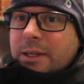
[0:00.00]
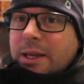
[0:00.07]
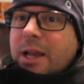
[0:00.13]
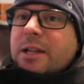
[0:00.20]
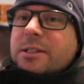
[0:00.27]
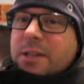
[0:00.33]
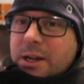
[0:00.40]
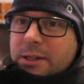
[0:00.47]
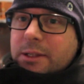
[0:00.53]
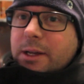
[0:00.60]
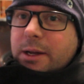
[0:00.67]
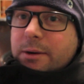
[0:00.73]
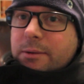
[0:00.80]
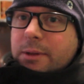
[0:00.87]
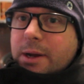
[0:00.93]
it's ugly
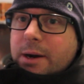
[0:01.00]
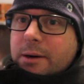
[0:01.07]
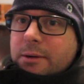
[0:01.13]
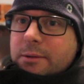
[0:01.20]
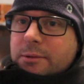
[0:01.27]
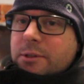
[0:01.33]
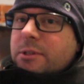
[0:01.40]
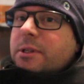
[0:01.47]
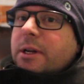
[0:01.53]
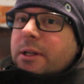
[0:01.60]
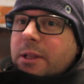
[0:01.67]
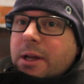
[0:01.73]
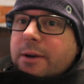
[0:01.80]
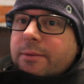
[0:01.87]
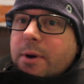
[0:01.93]
under there, just like a
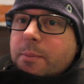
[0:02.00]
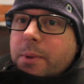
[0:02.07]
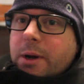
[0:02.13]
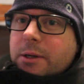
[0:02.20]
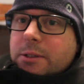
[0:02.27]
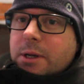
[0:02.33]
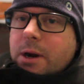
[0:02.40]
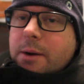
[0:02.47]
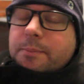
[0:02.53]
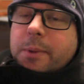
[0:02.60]
lot of our bugs are.